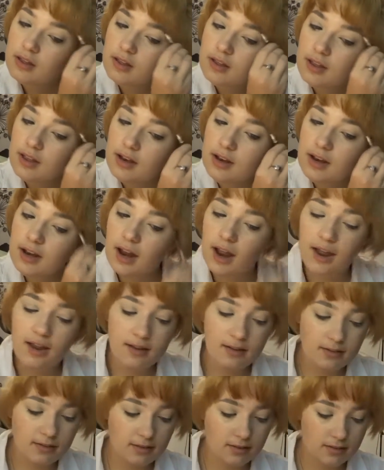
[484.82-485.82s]
and it
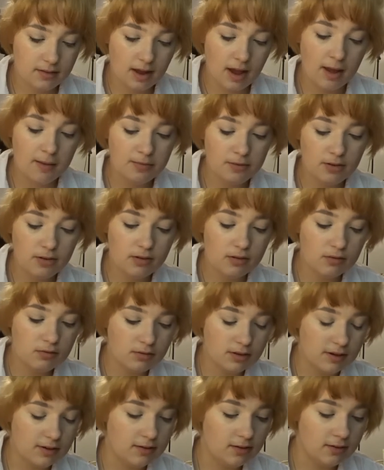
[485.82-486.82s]
has
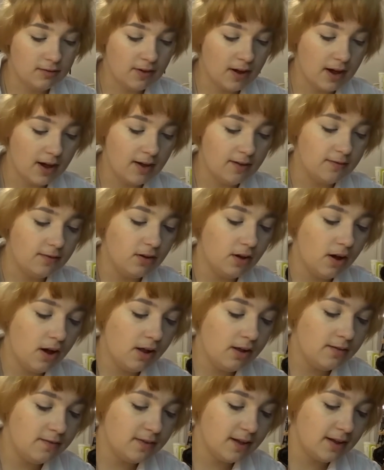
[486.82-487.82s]
absolutely survived
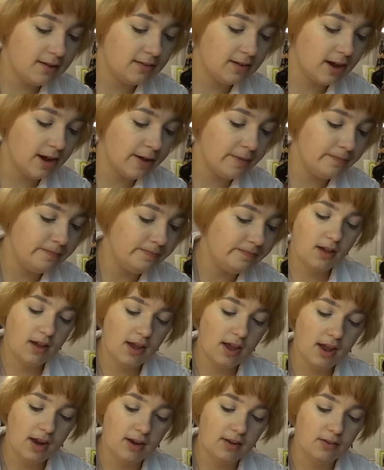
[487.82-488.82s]
all of that time,
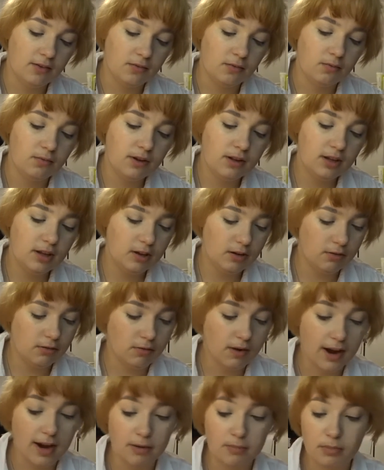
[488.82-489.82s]
and it's a really
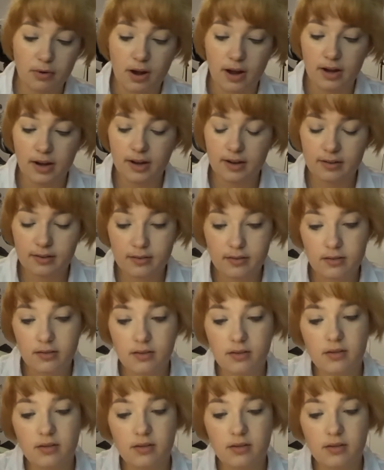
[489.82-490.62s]
great product.